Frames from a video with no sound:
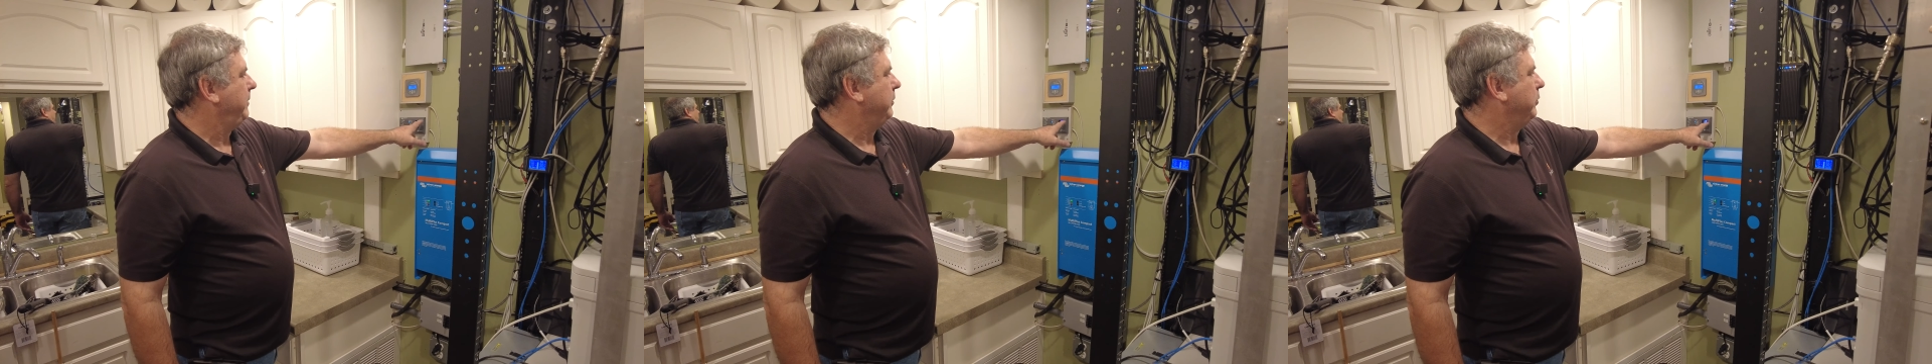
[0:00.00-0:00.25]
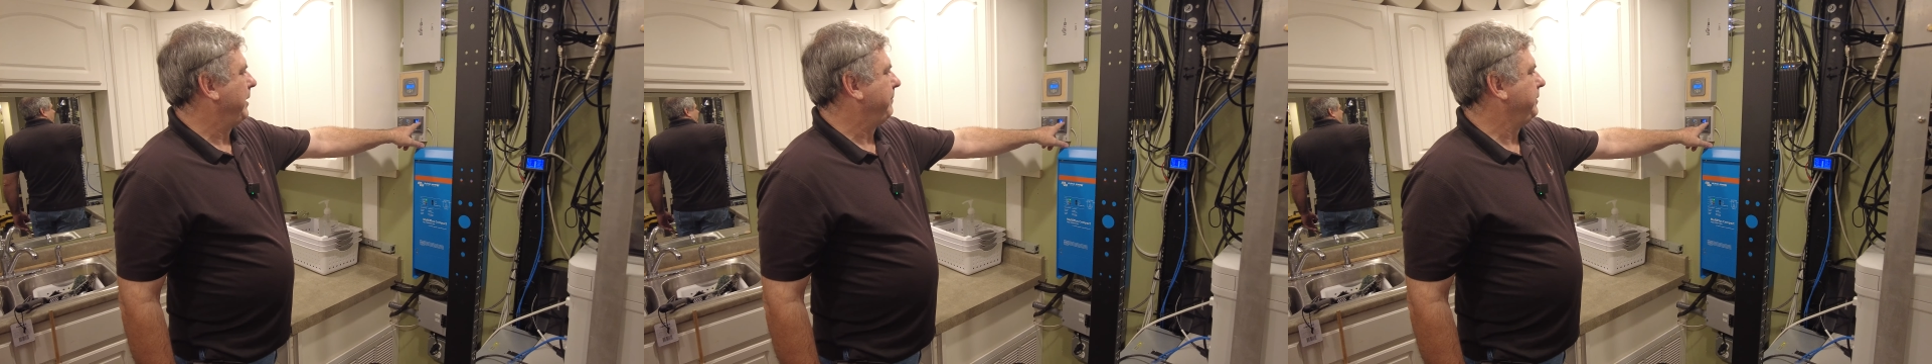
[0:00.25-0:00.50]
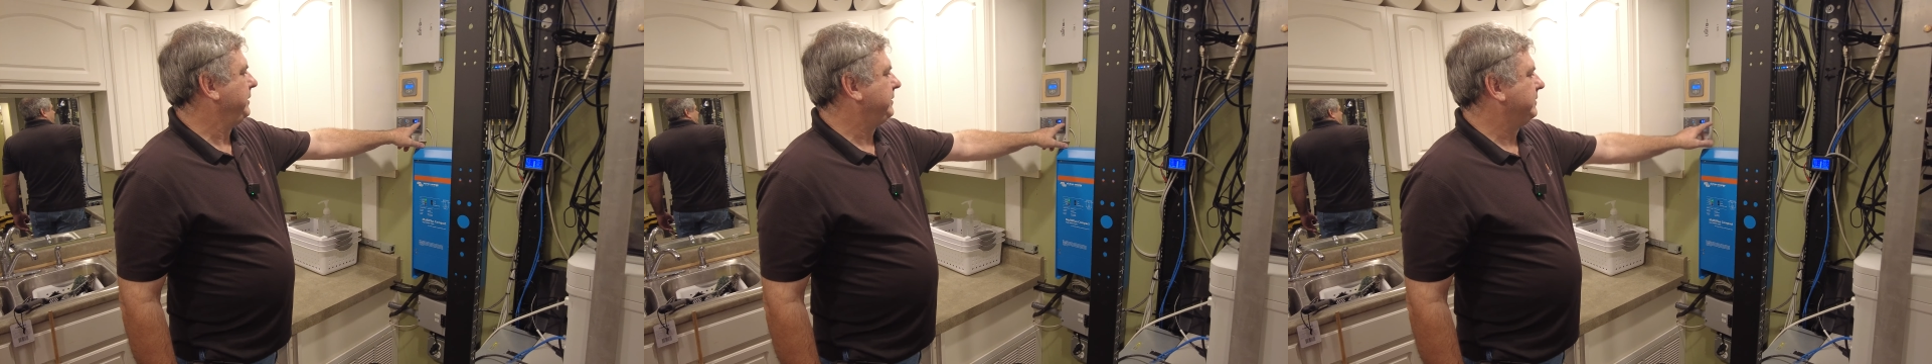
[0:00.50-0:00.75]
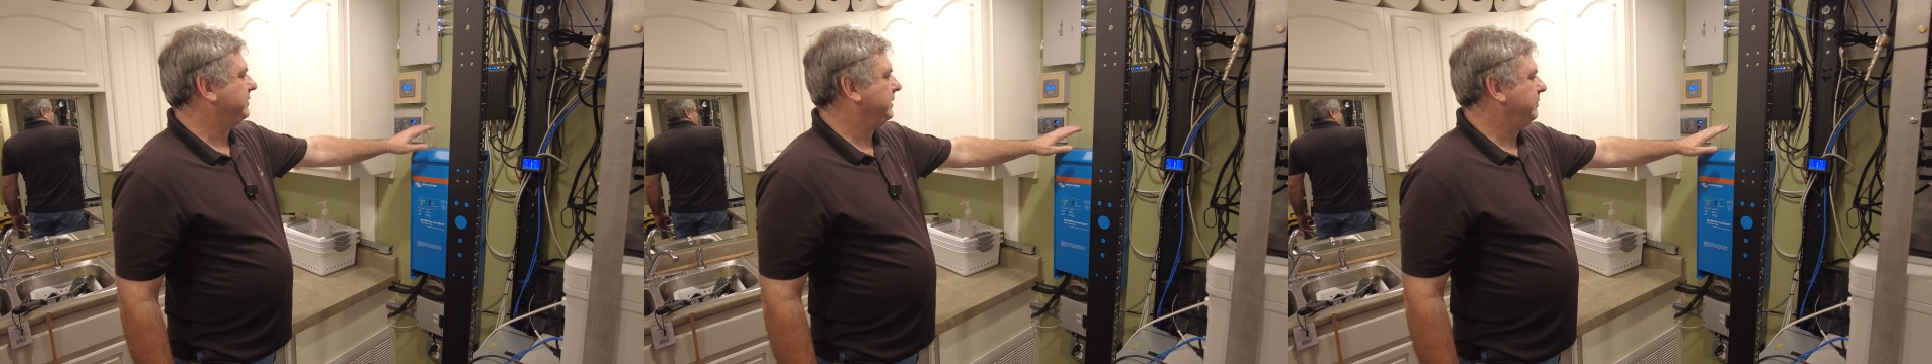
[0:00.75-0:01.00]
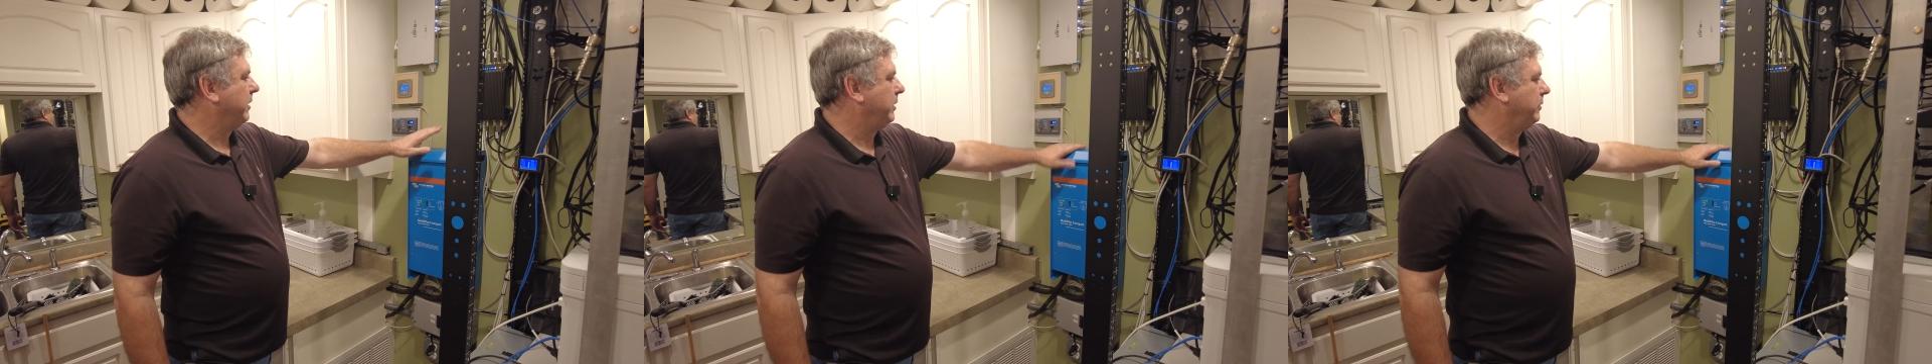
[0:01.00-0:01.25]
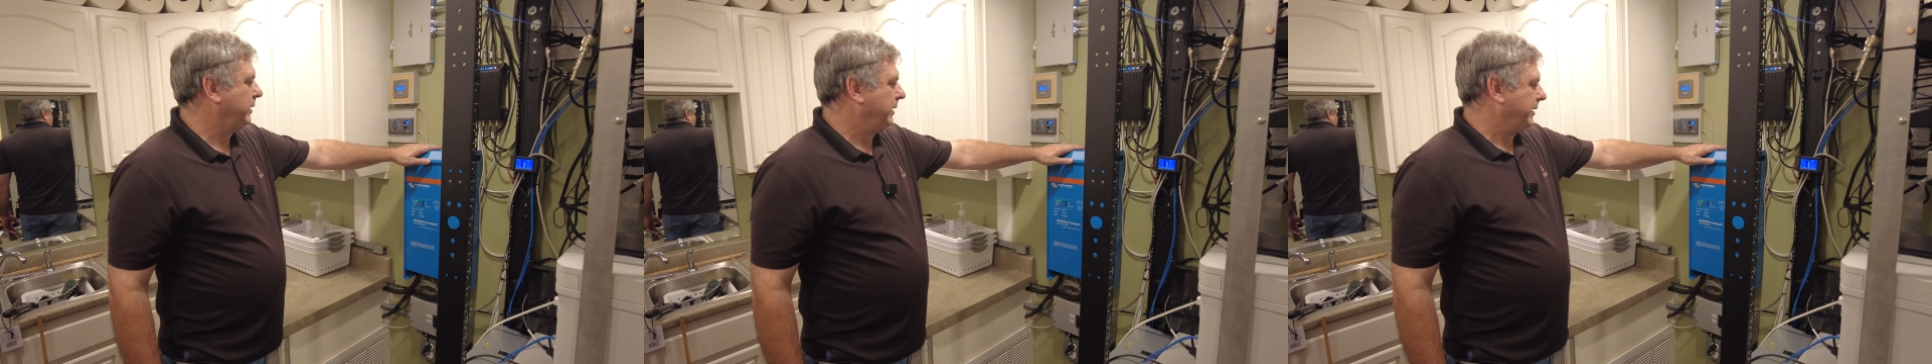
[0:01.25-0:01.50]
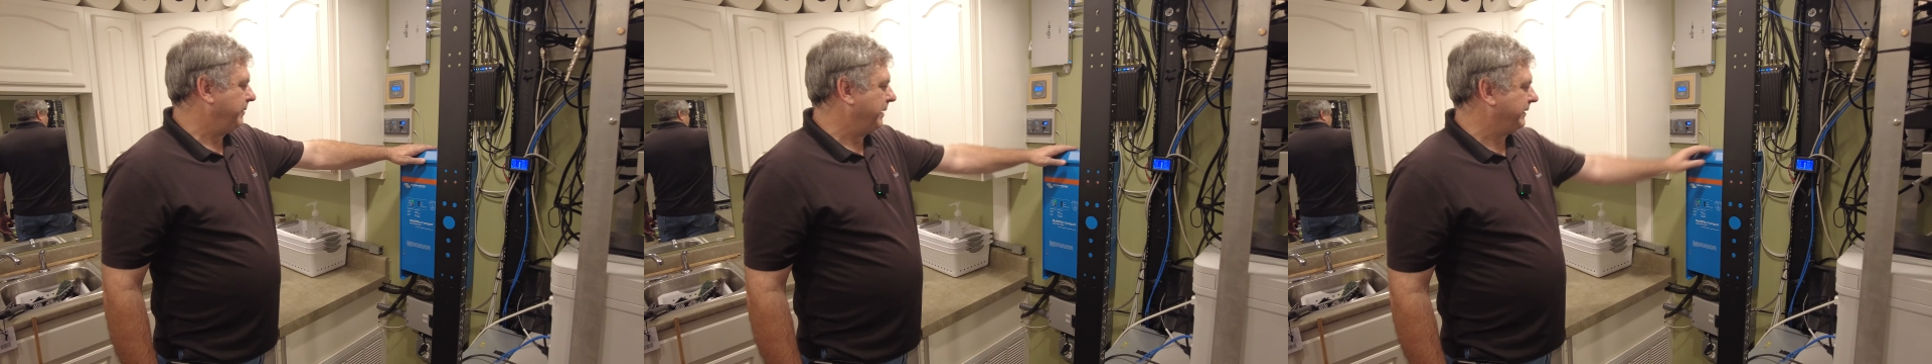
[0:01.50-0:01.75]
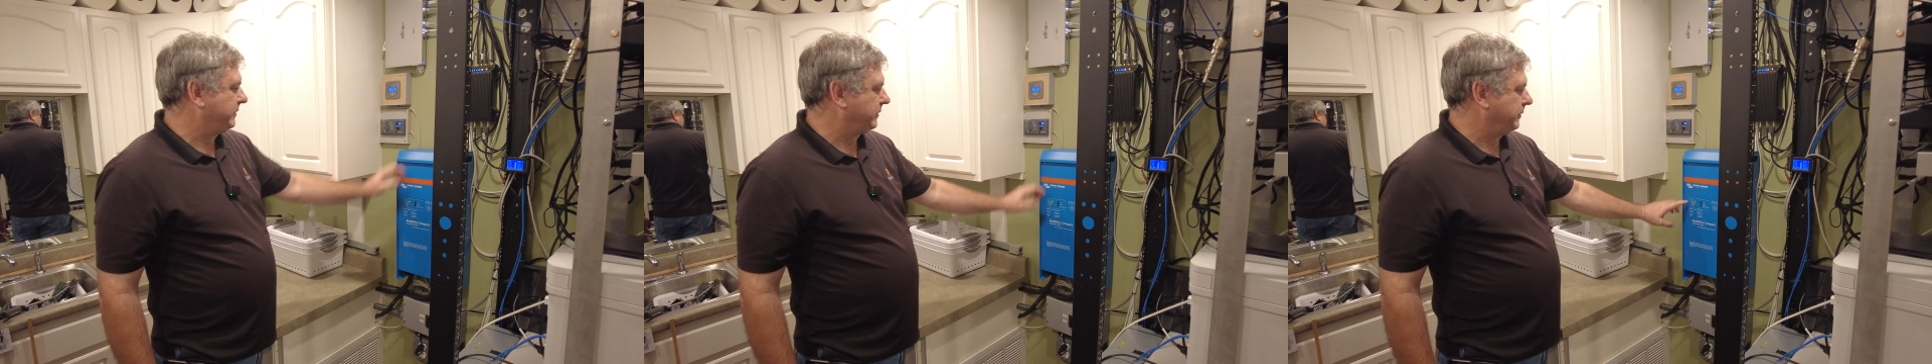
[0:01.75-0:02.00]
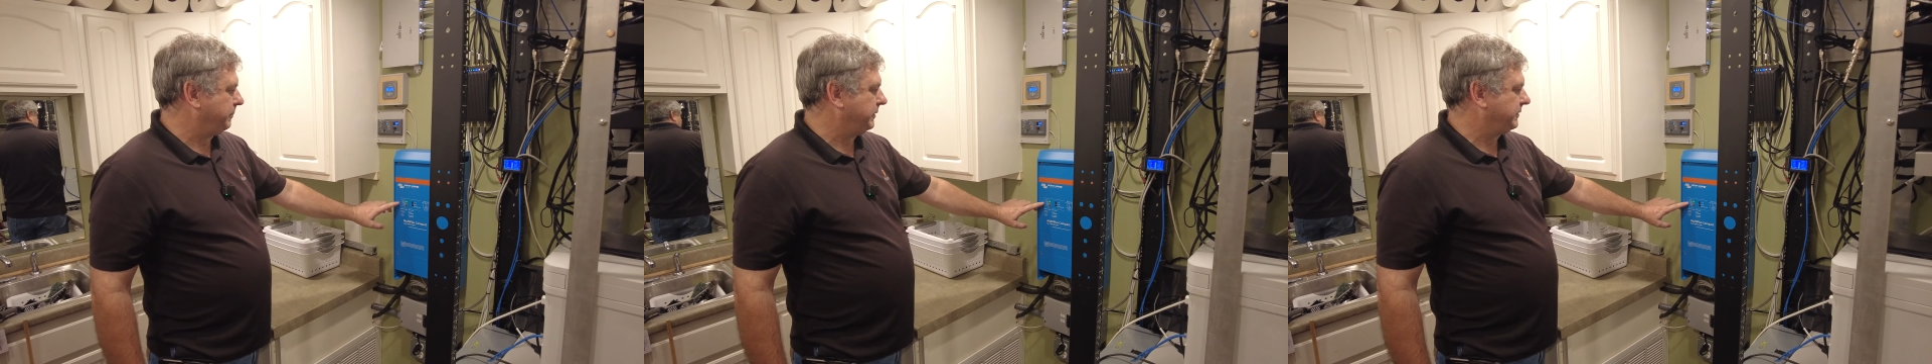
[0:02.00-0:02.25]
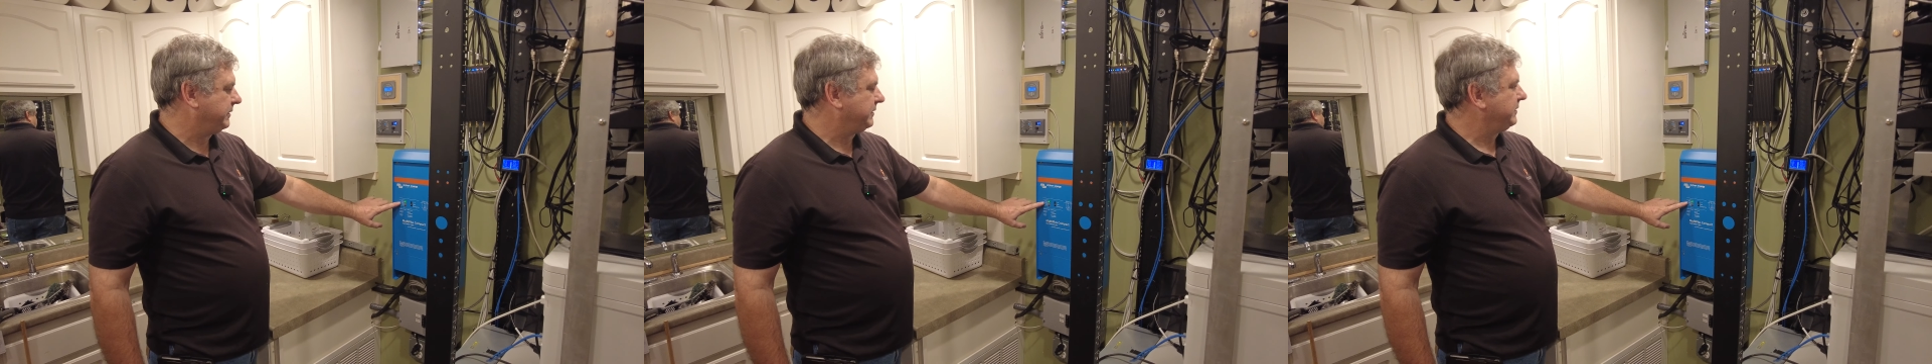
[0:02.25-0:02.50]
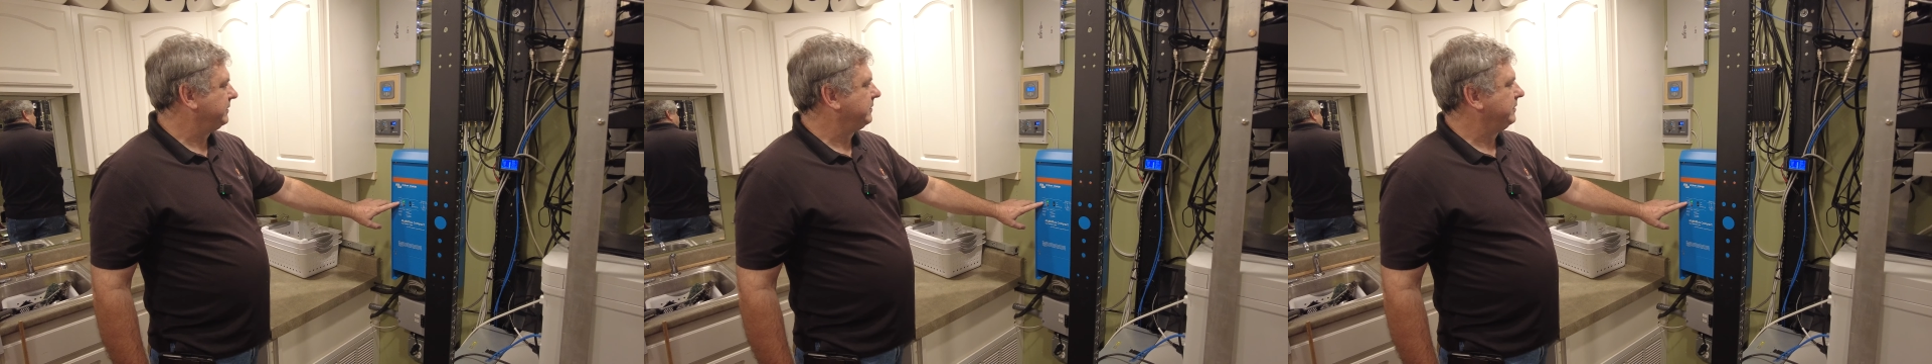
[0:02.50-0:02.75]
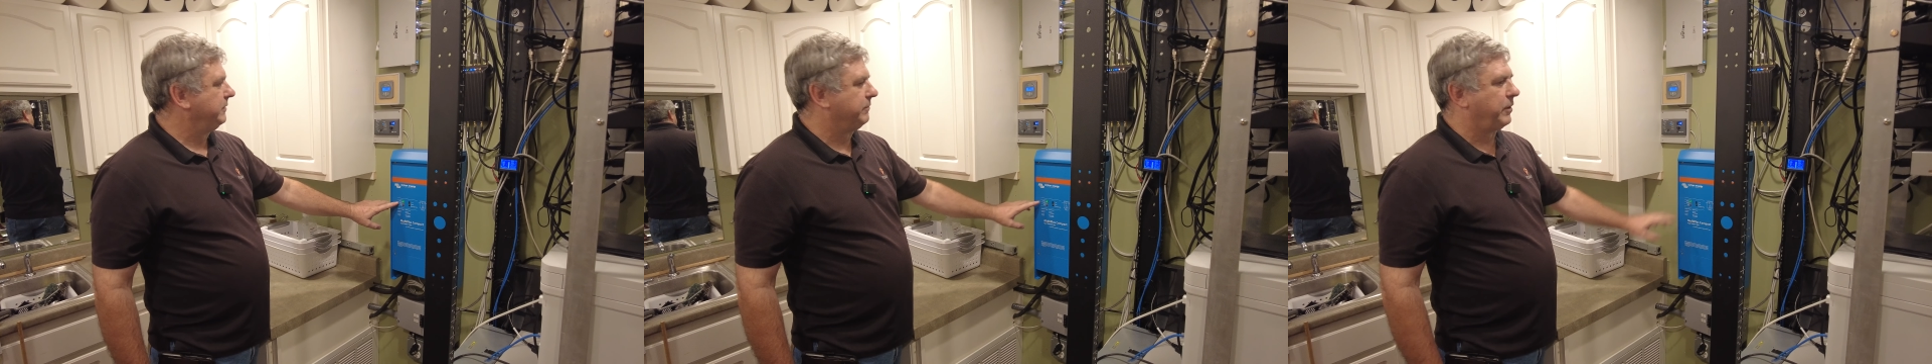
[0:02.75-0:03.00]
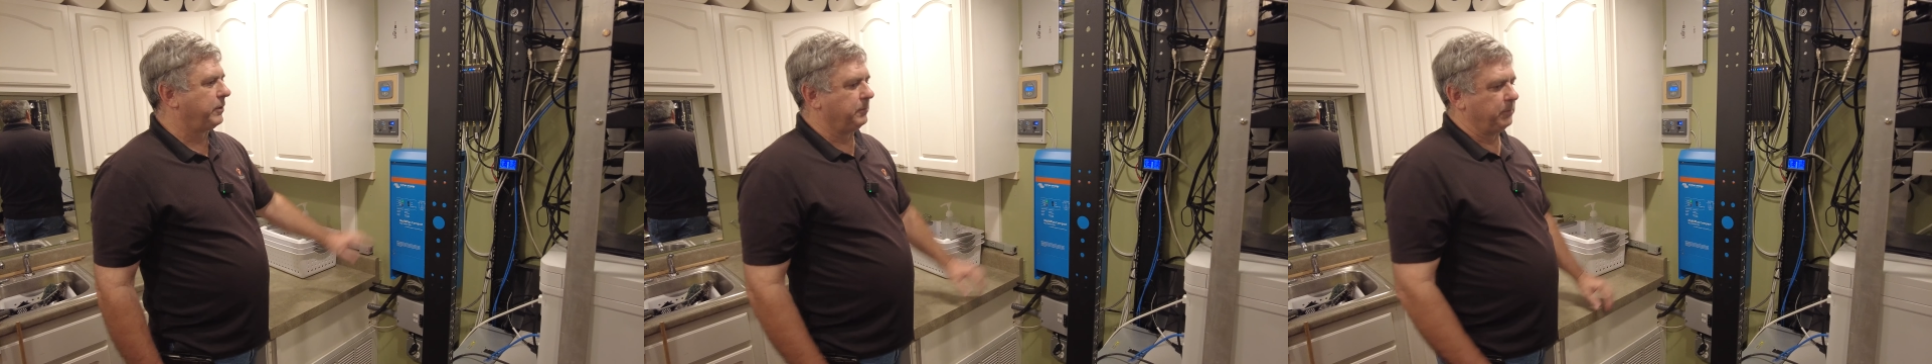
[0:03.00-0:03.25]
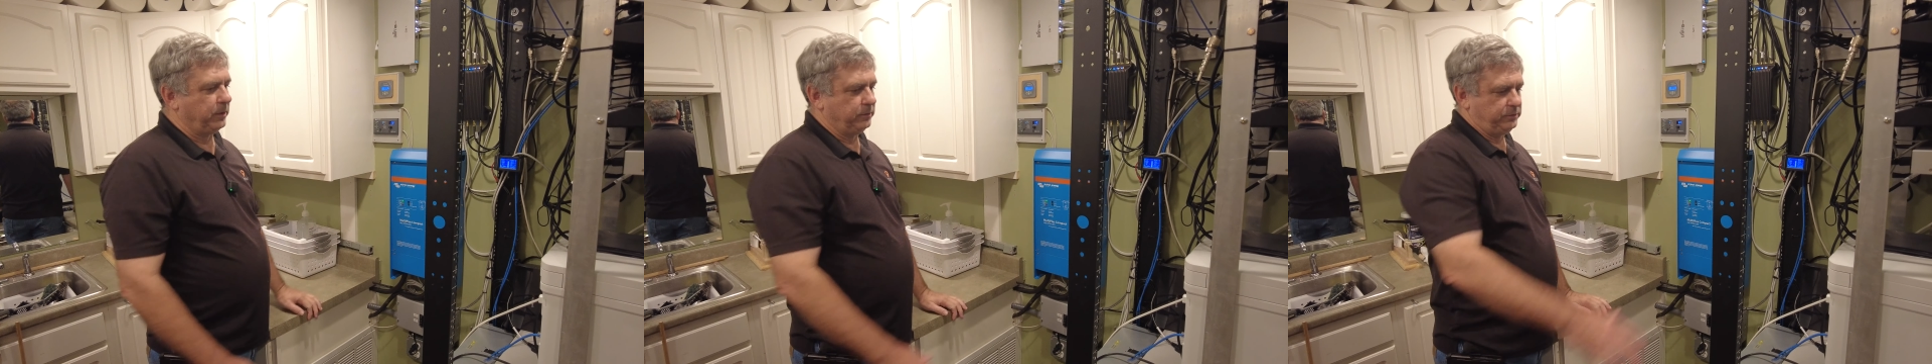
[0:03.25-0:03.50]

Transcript: But when I put it to zero, it basically puts this into the inverter mode.